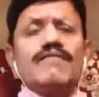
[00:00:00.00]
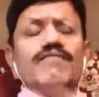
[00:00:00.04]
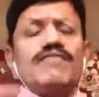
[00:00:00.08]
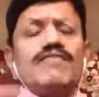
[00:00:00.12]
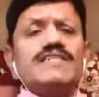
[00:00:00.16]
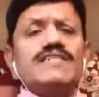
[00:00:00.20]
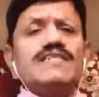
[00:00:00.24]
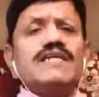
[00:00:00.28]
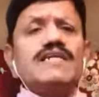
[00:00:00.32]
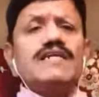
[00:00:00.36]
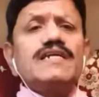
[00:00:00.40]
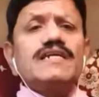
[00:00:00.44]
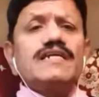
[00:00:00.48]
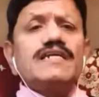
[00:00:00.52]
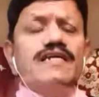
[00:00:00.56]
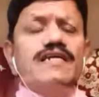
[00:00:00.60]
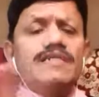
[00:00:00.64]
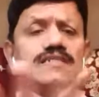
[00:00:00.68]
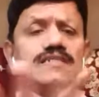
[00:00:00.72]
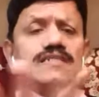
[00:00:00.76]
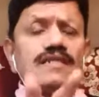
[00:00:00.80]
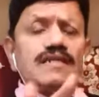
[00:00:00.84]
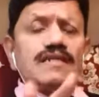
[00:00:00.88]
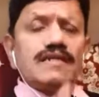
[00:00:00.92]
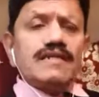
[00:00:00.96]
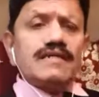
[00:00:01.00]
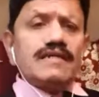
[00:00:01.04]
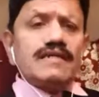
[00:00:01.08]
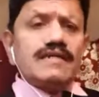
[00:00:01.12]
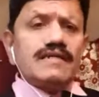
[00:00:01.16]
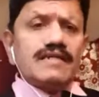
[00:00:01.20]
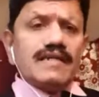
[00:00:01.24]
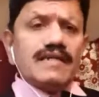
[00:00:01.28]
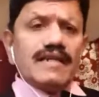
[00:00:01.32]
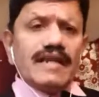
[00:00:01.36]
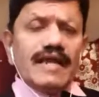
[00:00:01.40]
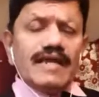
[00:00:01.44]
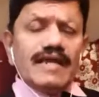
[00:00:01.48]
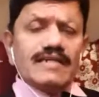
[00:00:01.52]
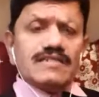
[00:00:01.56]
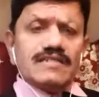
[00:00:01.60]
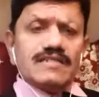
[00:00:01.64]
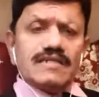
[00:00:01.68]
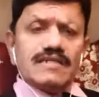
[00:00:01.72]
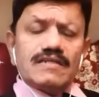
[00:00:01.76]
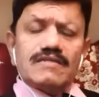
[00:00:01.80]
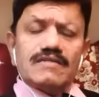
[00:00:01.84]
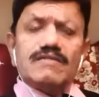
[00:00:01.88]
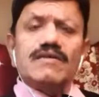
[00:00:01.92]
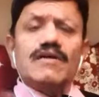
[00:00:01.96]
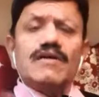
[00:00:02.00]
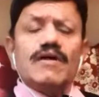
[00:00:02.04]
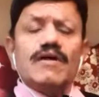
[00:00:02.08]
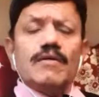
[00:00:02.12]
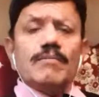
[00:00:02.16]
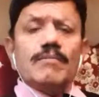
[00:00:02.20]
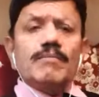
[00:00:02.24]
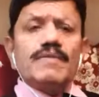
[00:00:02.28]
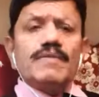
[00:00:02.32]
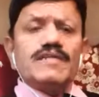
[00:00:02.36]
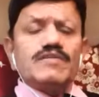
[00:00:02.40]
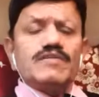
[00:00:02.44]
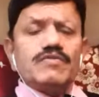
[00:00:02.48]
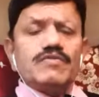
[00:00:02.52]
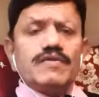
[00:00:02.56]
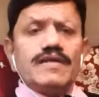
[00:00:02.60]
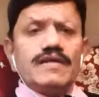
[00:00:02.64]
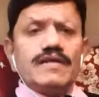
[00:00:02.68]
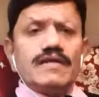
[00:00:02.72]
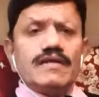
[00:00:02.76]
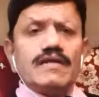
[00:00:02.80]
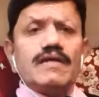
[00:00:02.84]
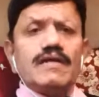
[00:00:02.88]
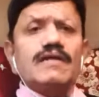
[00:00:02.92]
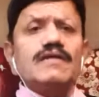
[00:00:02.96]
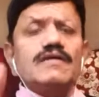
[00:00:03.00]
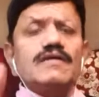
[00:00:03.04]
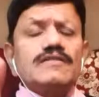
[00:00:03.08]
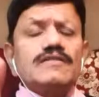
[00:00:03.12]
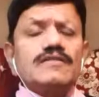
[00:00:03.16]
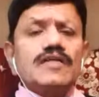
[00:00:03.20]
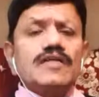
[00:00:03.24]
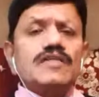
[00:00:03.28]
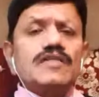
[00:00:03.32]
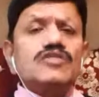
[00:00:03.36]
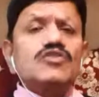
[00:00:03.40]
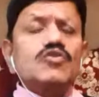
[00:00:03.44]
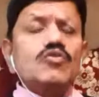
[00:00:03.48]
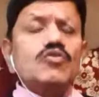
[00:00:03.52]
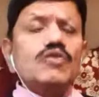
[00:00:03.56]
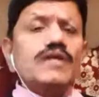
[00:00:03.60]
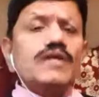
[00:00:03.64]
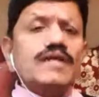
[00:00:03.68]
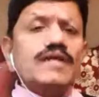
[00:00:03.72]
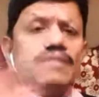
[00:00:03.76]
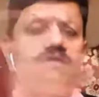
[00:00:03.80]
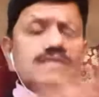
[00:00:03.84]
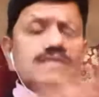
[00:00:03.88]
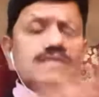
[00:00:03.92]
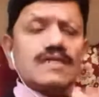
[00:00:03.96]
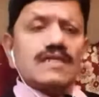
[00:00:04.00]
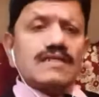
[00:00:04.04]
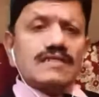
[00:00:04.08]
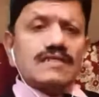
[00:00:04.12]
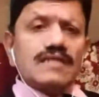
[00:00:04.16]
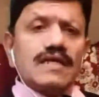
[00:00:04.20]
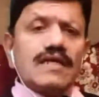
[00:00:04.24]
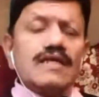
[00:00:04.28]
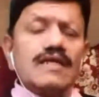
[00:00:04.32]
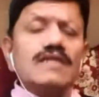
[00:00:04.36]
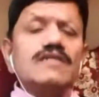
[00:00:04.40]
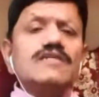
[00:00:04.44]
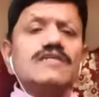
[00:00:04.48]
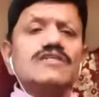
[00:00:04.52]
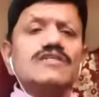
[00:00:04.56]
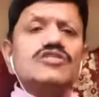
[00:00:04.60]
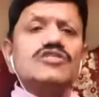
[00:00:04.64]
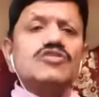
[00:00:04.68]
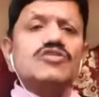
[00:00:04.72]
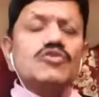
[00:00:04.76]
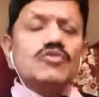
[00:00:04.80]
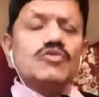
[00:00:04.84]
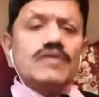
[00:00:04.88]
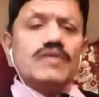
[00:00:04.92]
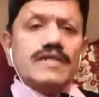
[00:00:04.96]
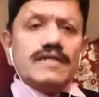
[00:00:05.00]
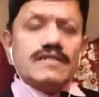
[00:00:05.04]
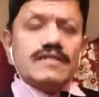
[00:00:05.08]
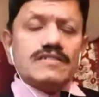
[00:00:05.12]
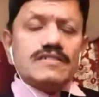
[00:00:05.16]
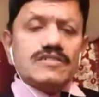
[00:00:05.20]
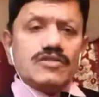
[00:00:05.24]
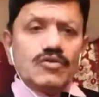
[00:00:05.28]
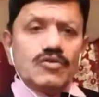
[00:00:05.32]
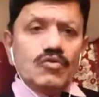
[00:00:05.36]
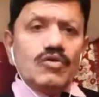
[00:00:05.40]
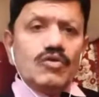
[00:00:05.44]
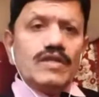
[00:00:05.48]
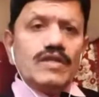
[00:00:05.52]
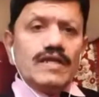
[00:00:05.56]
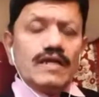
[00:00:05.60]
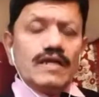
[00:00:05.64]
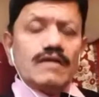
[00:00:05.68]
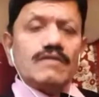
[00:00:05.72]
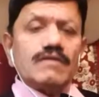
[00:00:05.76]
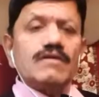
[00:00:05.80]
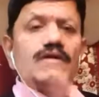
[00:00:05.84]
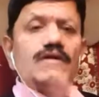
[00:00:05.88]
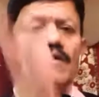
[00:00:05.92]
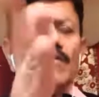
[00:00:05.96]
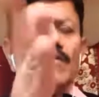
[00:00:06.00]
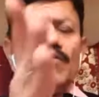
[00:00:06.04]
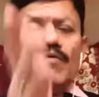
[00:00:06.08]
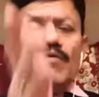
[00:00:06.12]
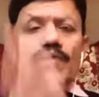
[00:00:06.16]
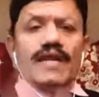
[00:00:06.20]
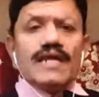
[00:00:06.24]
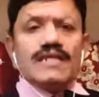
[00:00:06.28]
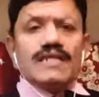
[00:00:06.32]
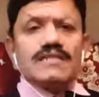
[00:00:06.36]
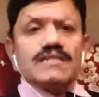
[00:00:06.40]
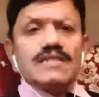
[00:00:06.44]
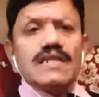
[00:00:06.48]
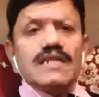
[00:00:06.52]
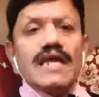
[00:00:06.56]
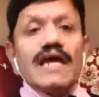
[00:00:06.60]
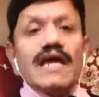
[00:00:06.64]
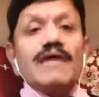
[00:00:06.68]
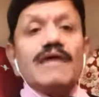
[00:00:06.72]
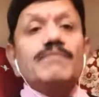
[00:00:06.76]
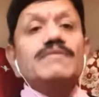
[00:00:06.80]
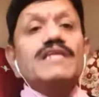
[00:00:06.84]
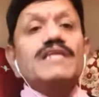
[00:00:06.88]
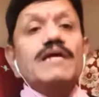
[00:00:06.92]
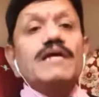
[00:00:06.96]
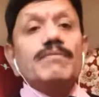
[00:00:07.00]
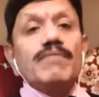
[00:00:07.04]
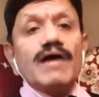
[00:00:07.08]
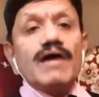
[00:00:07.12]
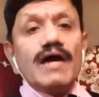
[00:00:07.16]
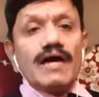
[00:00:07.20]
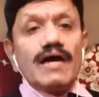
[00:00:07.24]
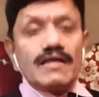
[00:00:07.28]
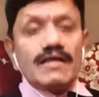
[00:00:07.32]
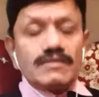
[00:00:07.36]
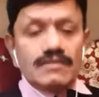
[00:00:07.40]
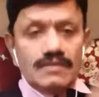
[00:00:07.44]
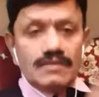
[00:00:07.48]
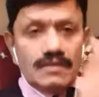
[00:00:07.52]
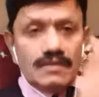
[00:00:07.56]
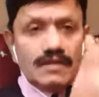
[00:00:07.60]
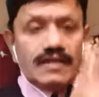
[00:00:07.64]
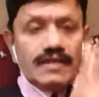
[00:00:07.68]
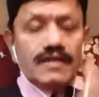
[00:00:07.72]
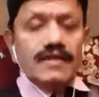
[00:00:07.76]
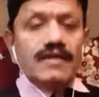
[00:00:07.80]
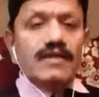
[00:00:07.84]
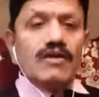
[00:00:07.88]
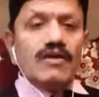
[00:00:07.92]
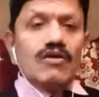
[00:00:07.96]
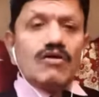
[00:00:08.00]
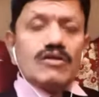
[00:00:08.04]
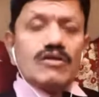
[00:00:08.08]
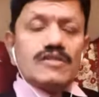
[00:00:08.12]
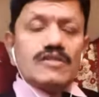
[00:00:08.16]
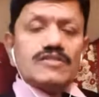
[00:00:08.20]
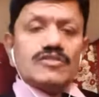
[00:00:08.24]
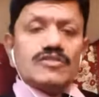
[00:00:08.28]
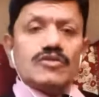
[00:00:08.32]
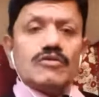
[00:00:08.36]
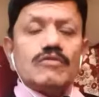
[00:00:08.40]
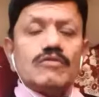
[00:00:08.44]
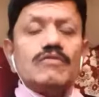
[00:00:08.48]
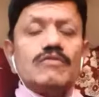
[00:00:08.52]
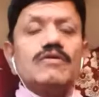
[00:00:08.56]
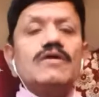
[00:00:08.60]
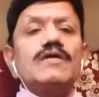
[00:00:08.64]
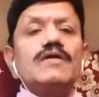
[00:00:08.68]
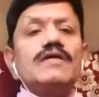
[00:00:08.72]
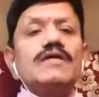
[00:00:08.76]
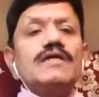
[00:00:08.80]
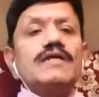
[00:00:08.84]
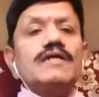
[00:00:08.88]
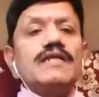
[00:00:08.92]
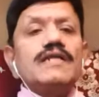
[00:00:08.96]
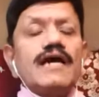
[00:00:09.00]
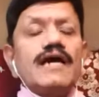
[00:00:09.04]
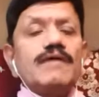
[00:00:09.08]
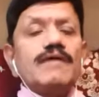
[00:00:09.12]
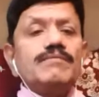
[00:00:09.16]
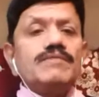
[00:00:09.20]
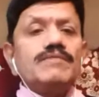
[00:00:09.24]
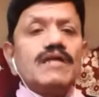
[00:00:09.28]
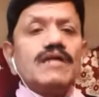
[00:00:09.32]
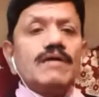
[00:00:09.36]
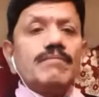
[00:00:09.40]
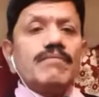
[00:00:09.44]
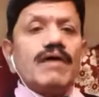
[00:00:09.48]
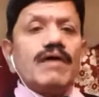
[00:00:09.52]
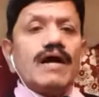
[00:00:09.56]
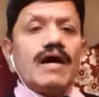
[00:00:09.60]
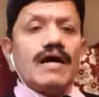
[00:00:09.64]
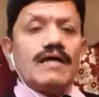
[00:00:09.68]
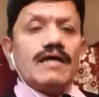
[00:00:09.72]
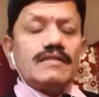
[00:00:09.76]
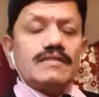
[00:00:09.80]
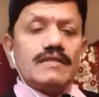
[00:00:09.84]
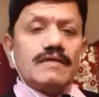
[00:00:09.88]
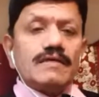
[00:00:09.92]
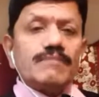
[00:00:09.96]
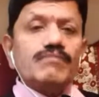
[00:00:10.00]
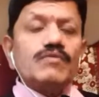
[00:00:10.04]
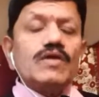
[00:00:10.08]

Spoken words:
facilitation and interaction between the students and the students union. Whereas in Ahmedabad, in India also, in Ahmedabad,